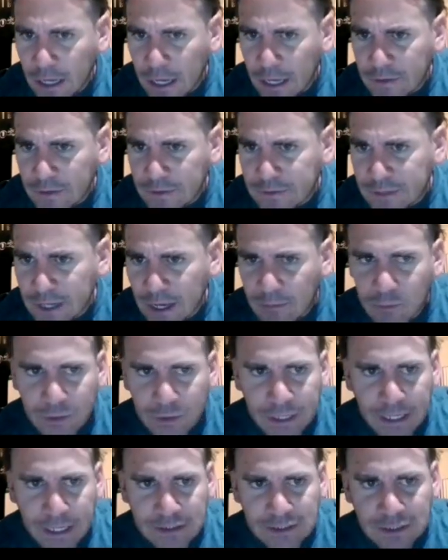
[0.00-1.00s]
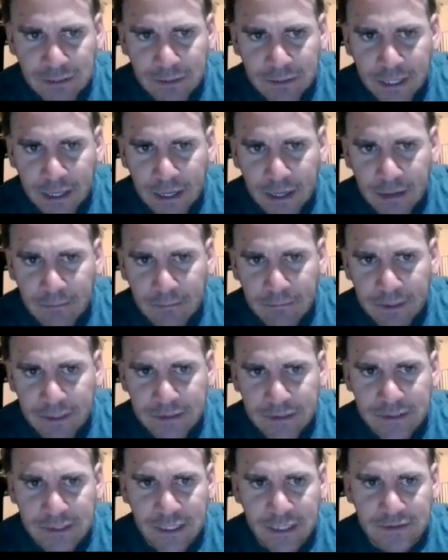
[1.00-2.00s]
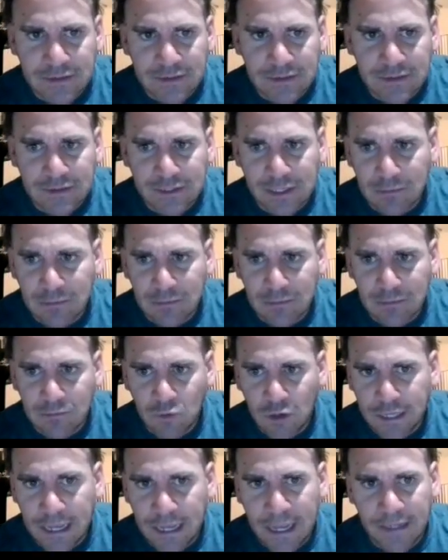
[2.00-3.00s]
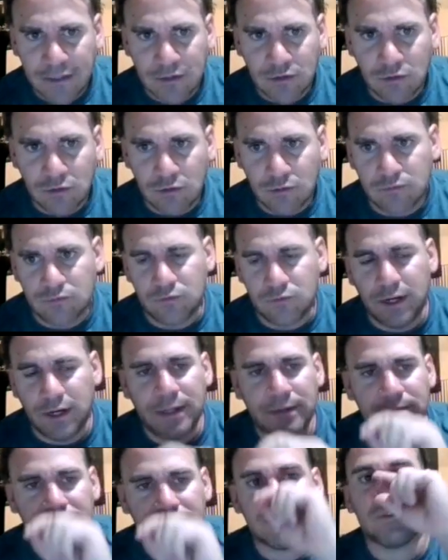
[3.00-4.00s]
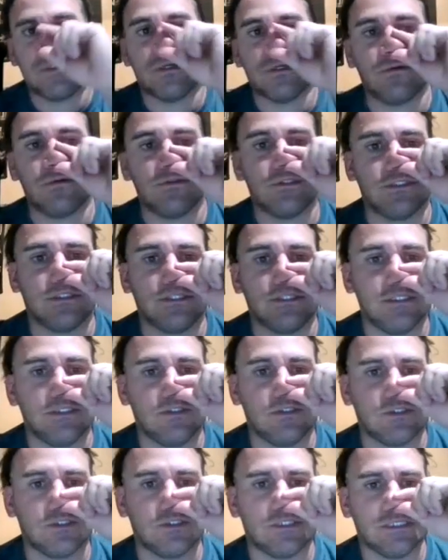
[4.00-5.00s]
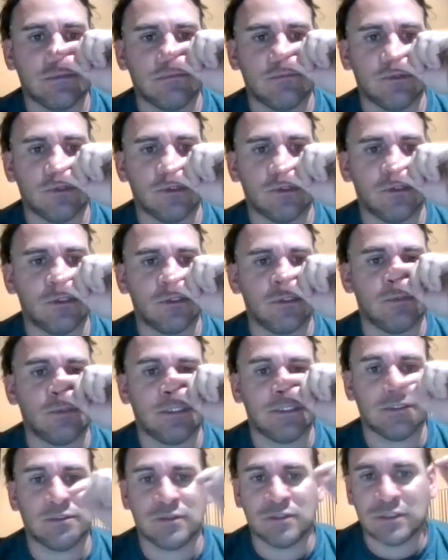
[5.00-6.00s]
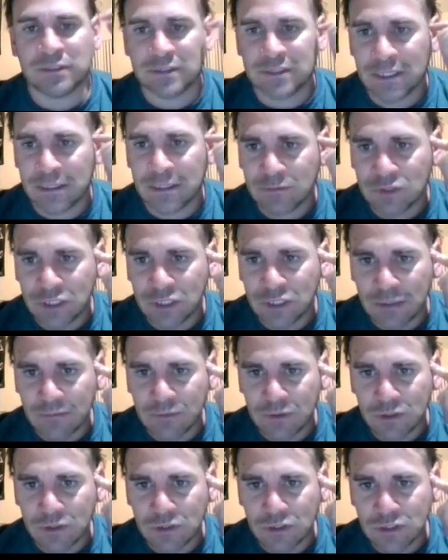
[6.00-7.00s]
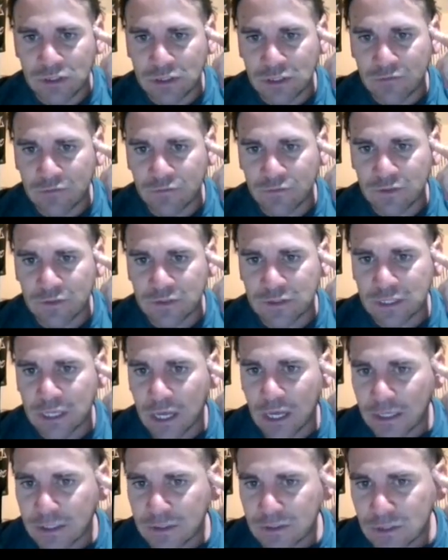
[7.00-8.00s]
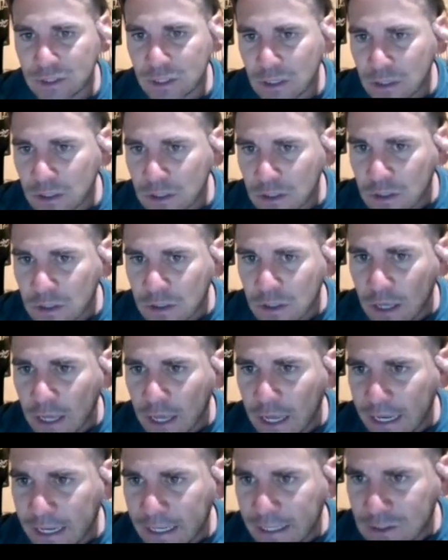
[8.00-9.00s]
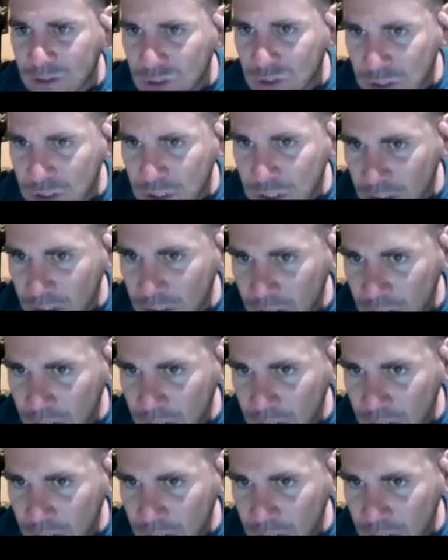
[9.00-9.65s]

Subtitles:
and the top one has to be M because it has the same what angle, right? So these are similar. This means they're the same shape, they're just different size. H